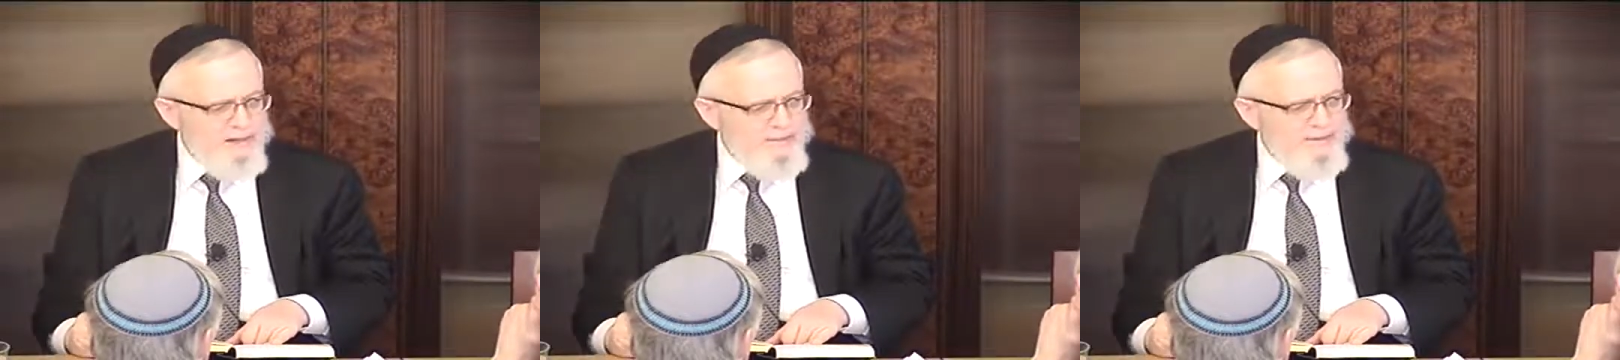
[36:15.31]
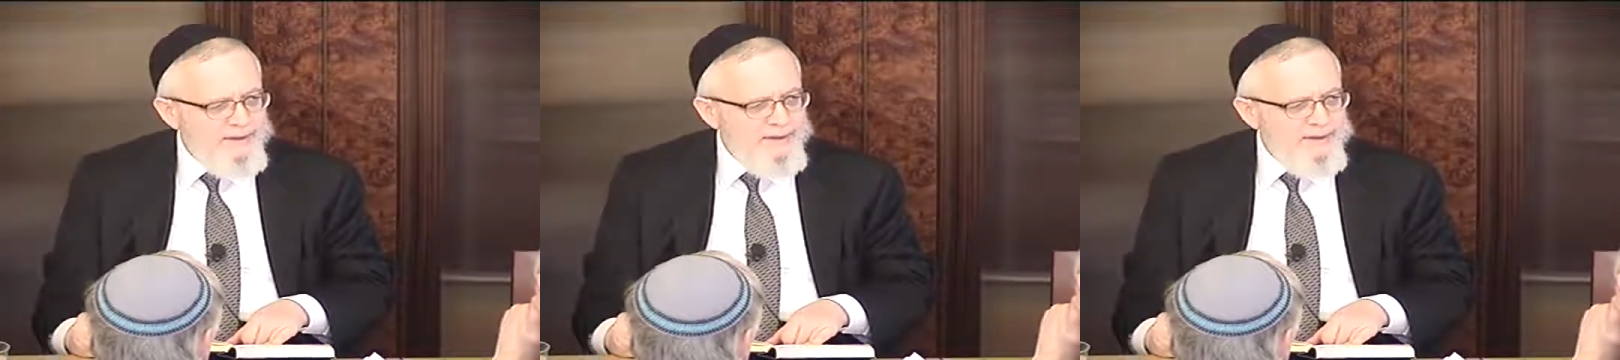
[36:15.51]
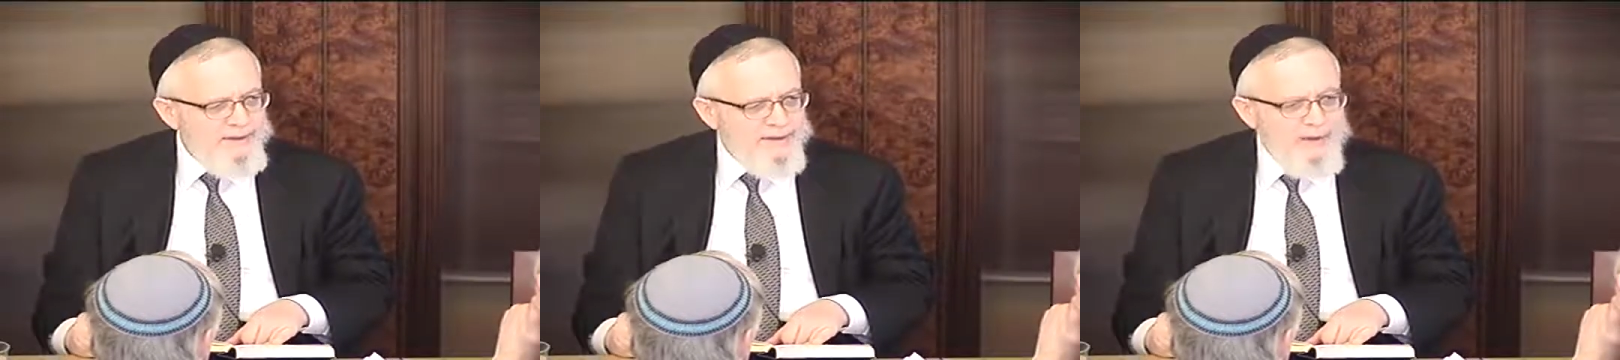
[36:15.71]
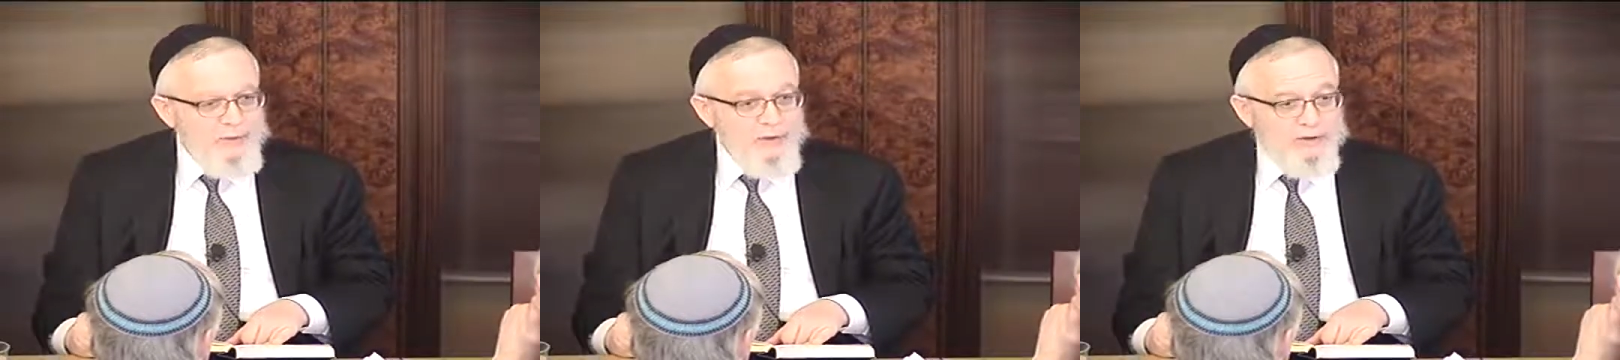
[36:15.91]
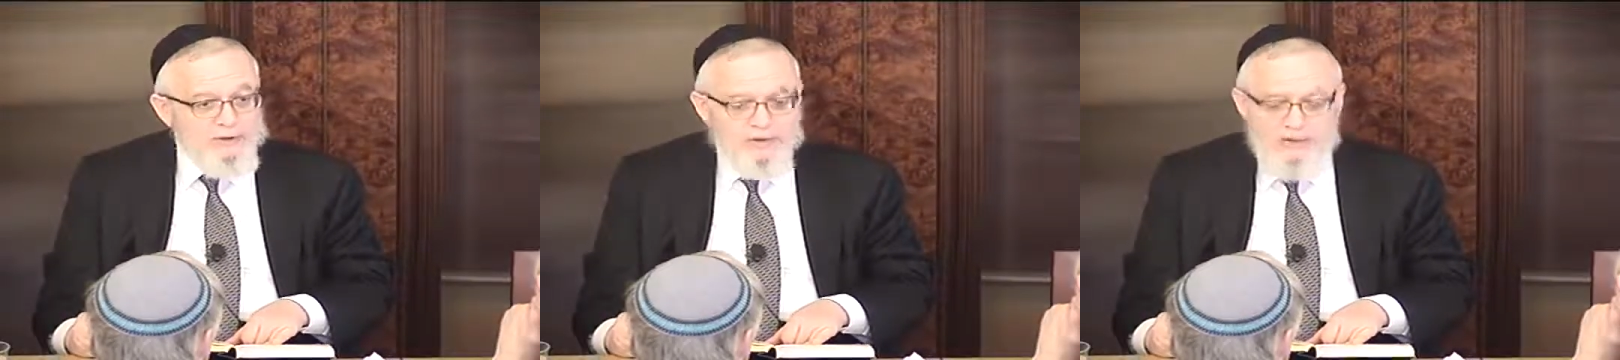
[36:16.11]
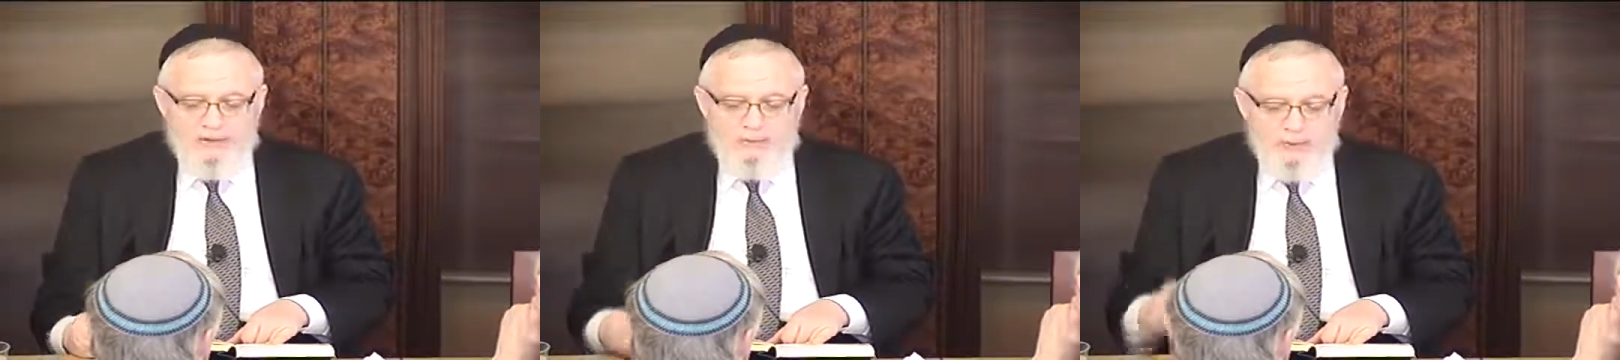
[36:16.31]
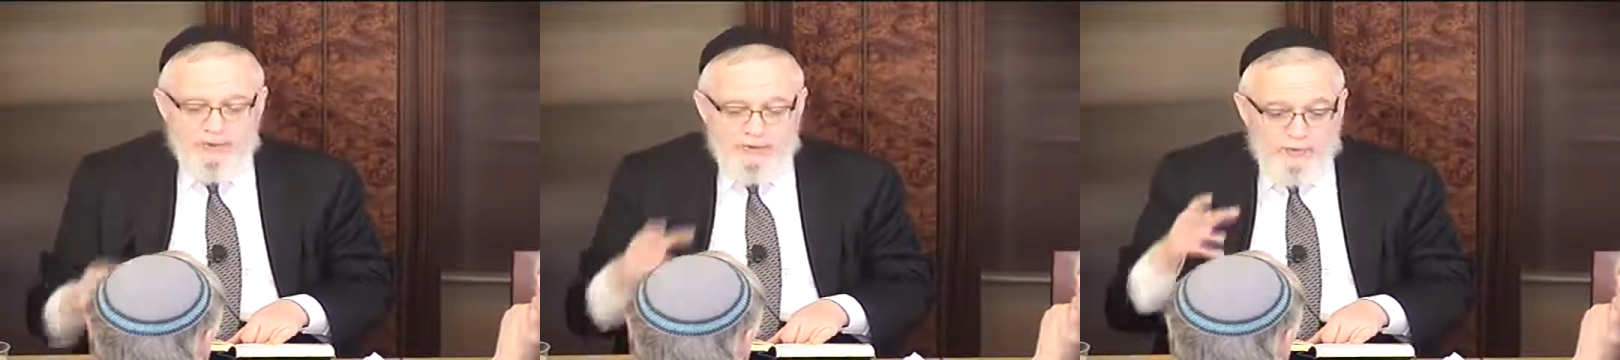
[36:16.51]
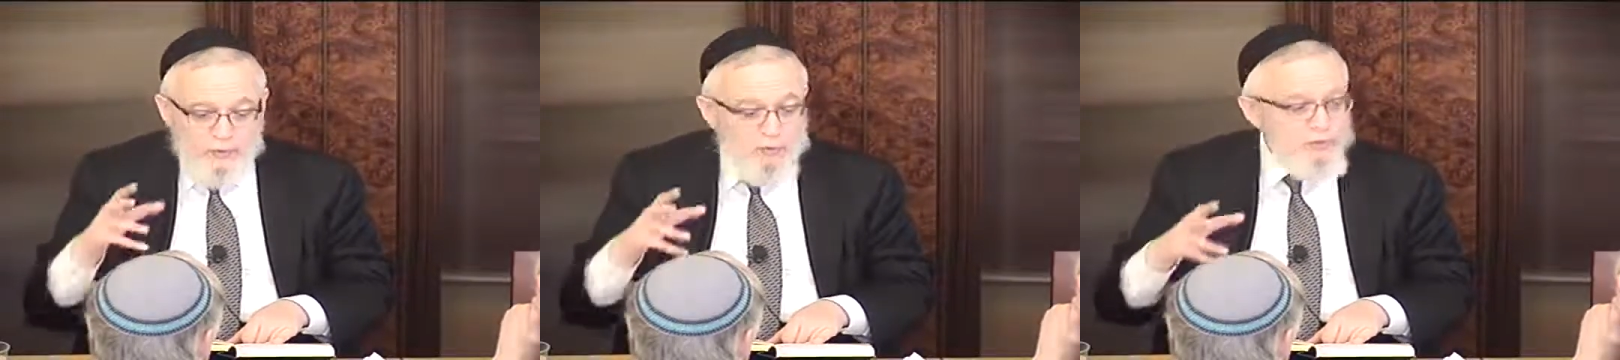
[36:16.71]
but at one time when
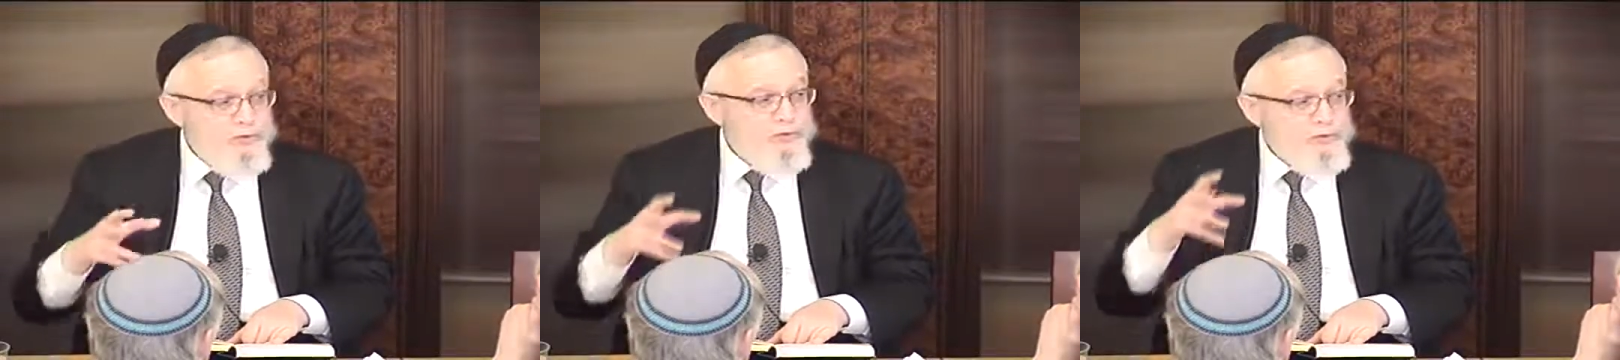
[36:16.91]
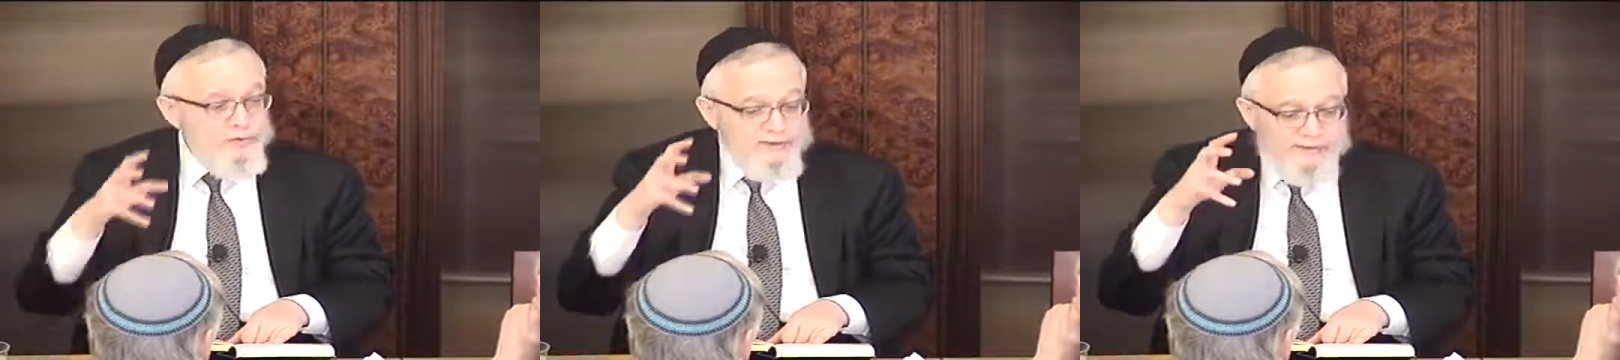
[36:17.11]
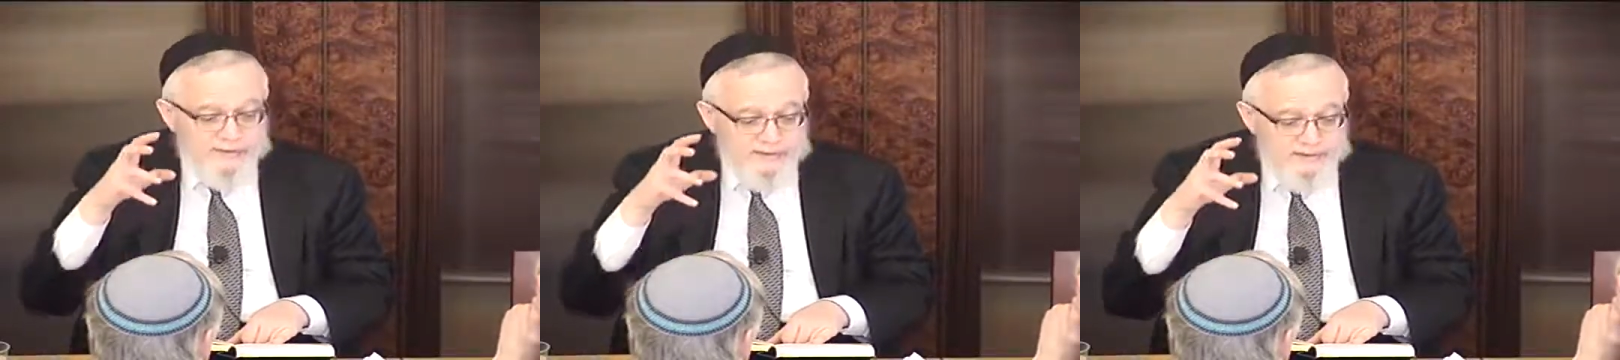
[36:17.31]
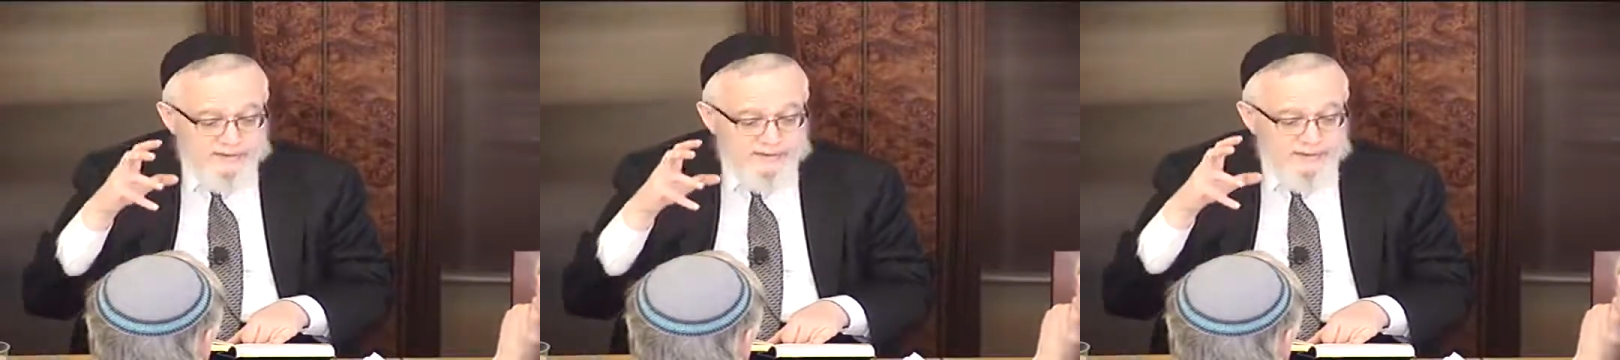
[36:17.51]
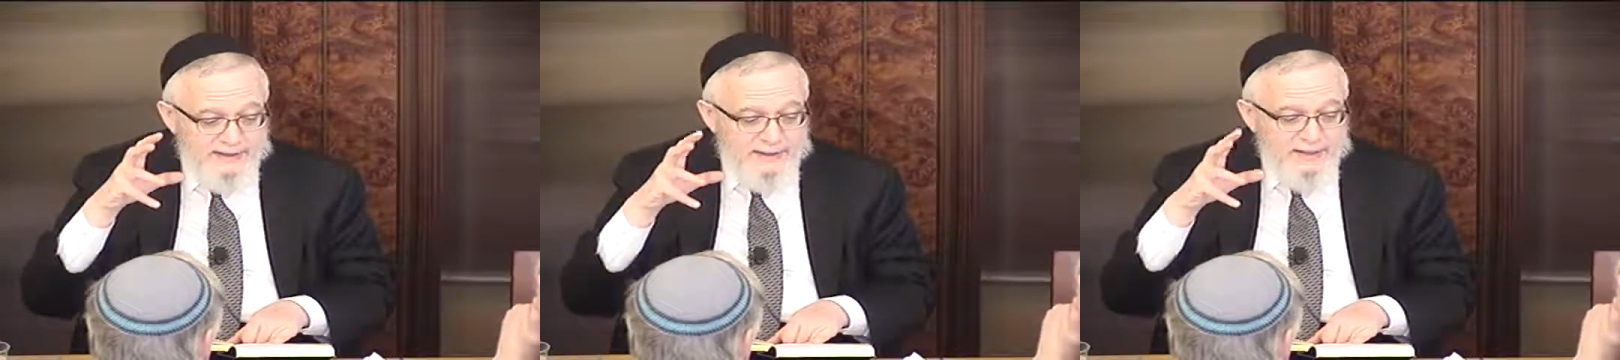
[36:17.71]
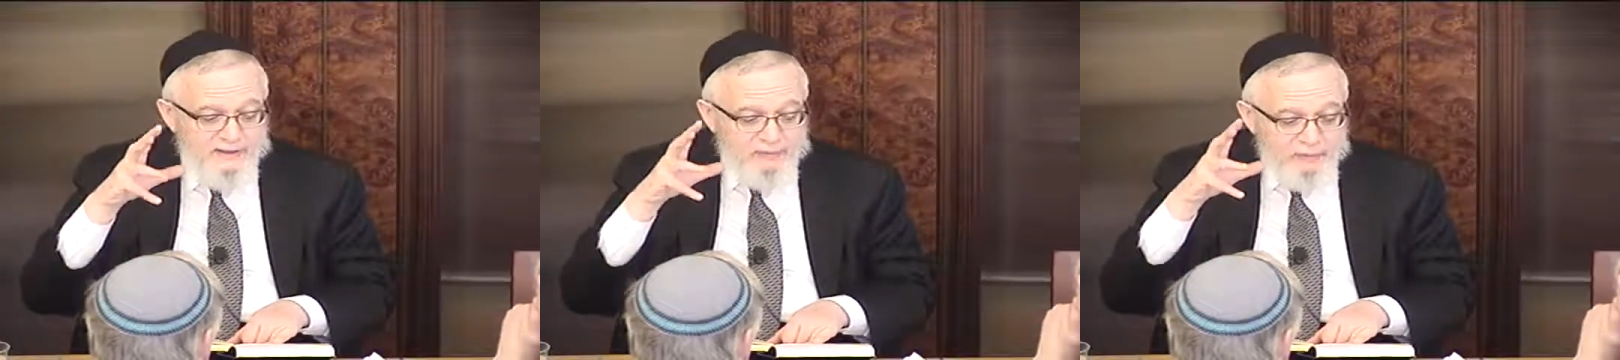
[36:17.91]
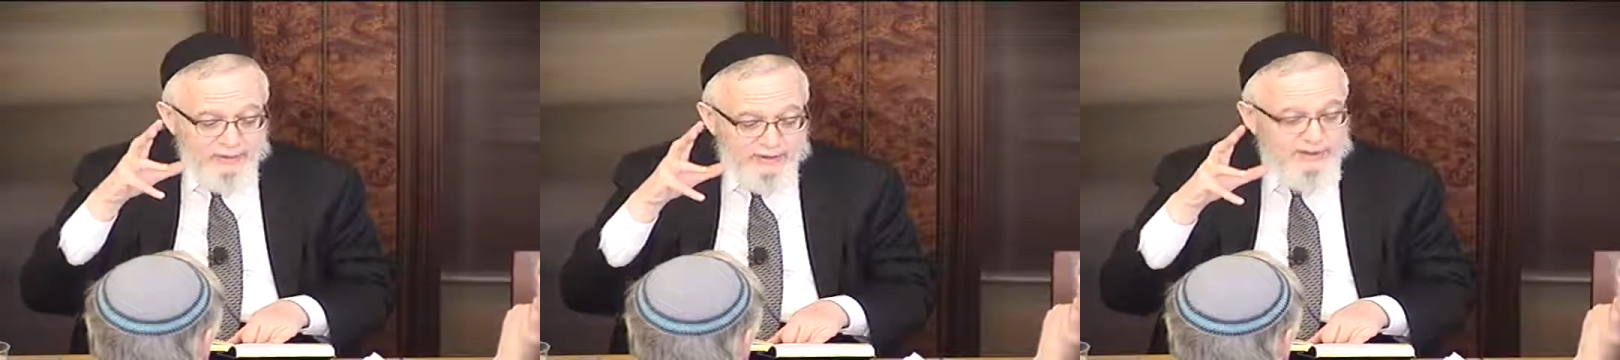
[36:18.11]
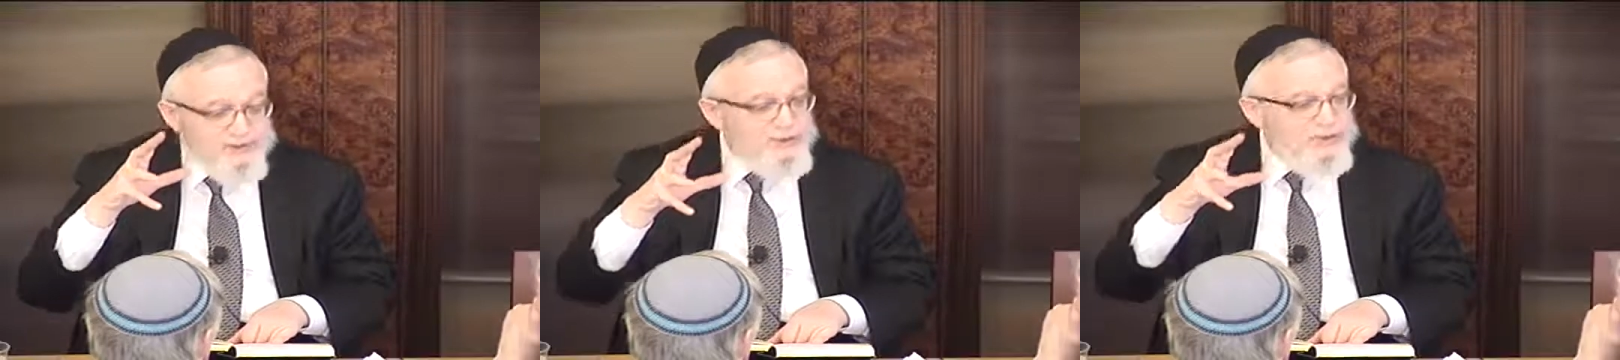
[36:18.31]
the world was had a
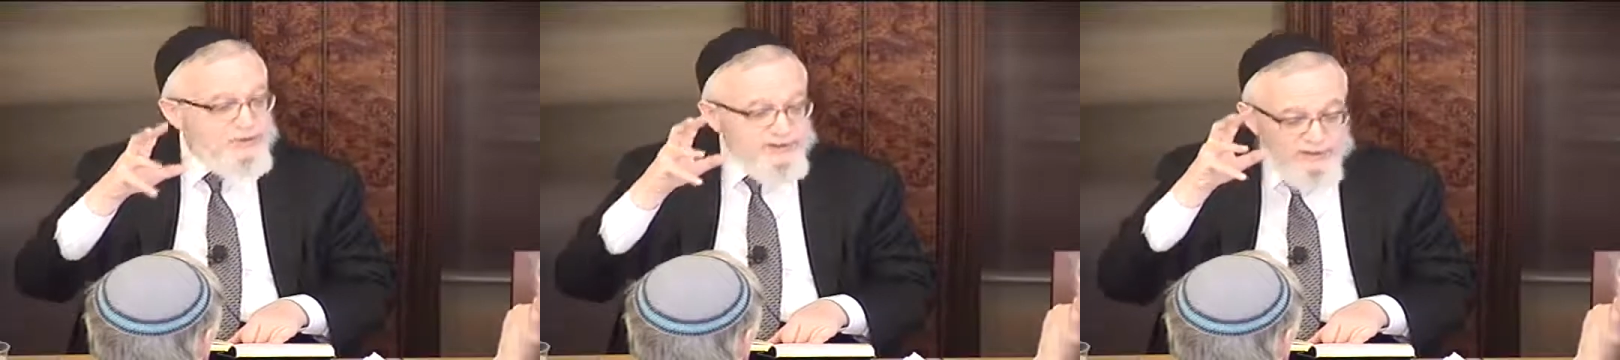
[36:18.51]
religious